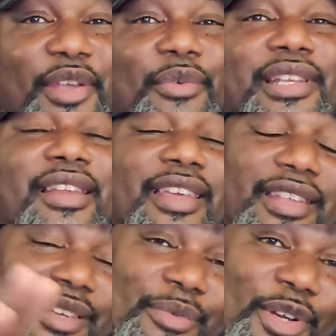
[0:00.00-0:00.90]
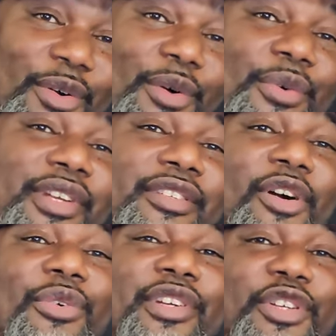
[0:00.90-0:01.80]
We let him go on his
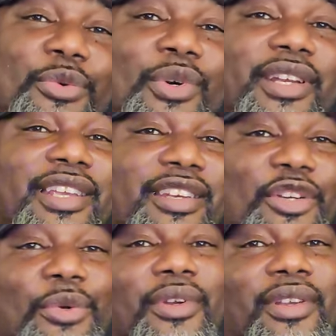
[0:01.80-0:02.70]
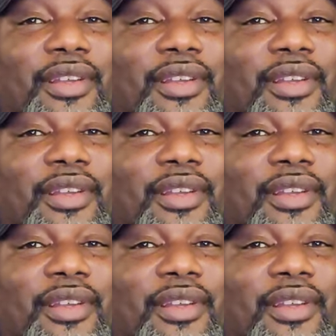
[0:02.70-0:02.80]
own and do what he do.